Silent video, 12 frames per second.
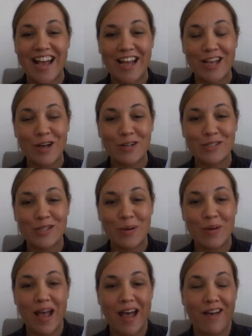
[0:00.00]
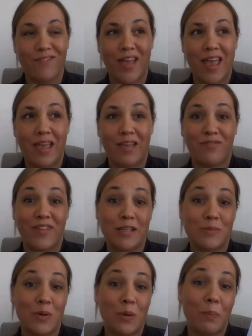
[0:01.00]
I also have a
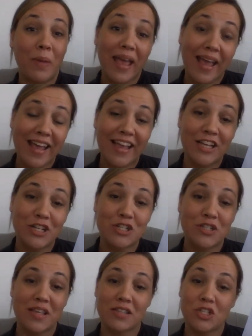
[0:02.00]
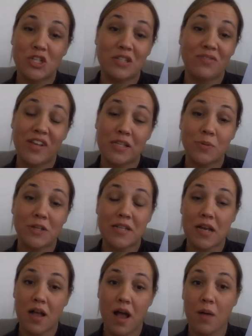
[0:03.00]
Facebook page that's just
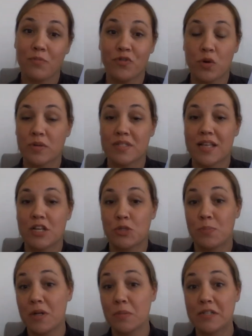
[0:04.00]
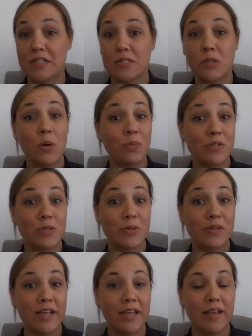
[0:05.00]
facebook.com/minimalist
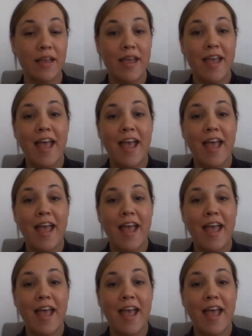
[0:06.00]
homeschooling.